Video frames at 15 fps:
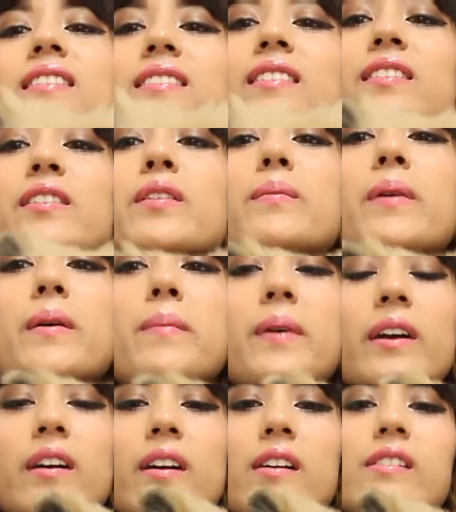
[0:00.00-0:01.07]
He's a little bit
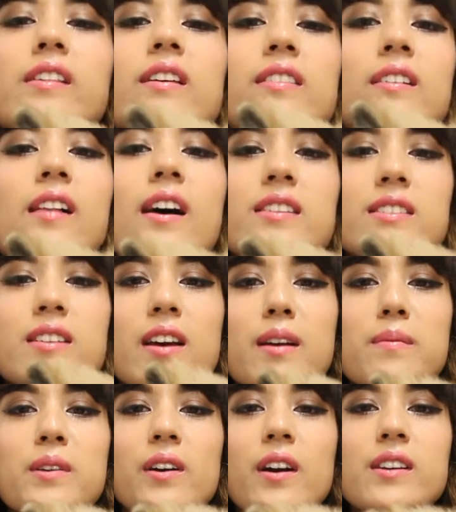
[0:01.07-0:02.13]
bigger than the last
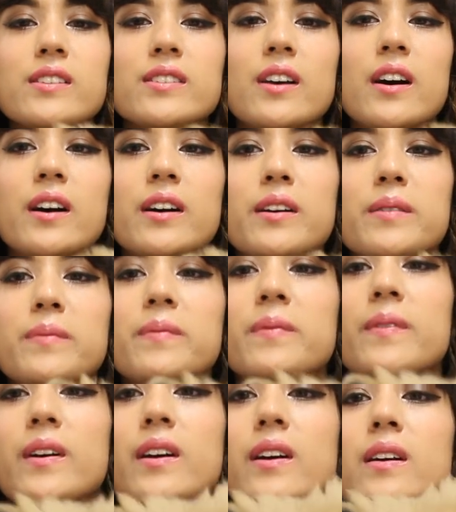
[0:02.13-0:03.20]
time you guys saw
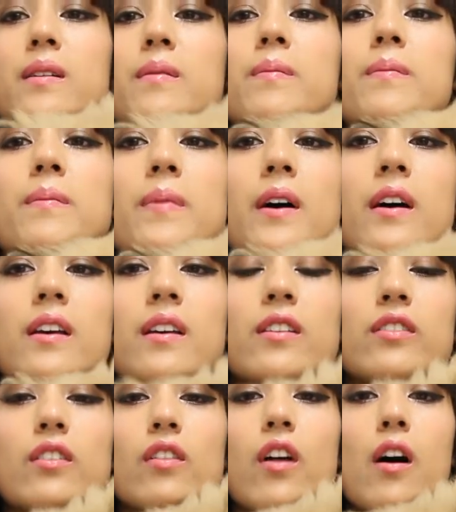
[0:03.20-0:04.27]
him, but
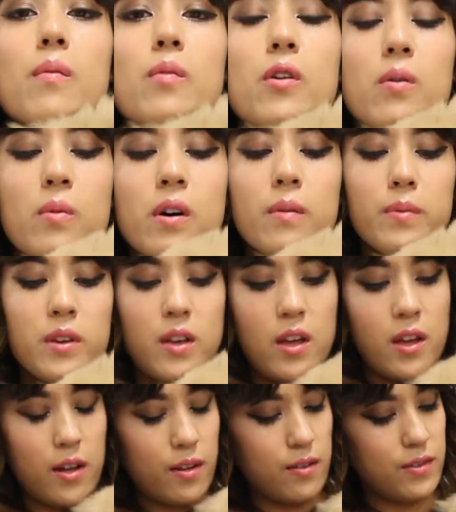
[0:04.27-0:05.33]
he's a lot more
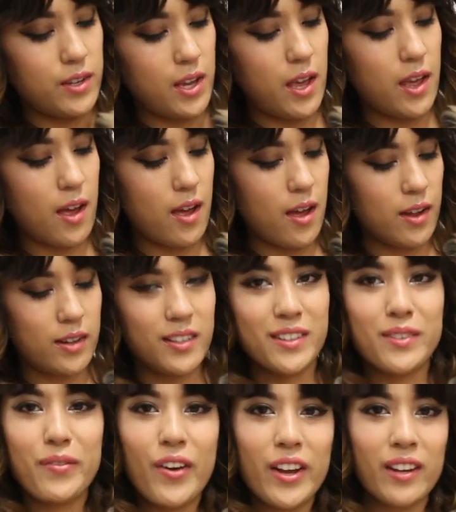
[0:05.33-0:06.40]
well-behaved, and
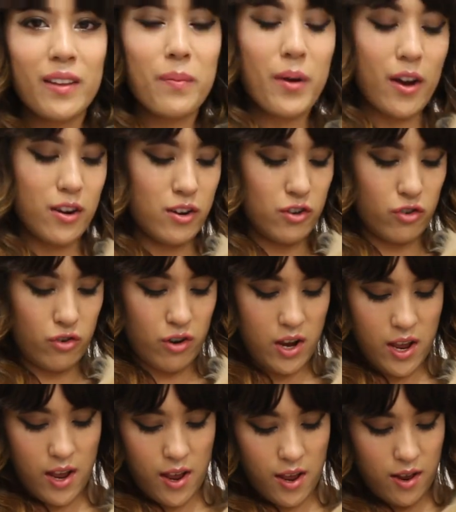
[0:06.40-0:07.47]
he's finally potty
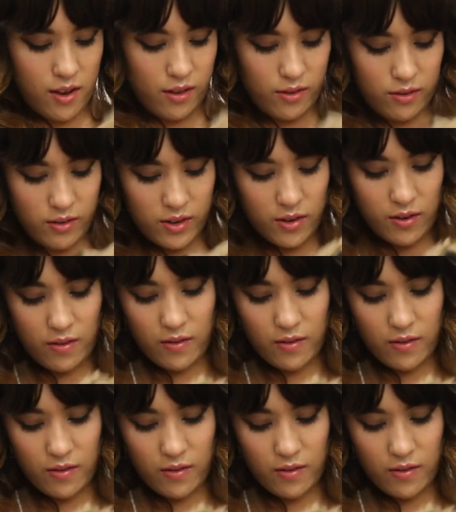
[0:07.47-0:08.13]
trained.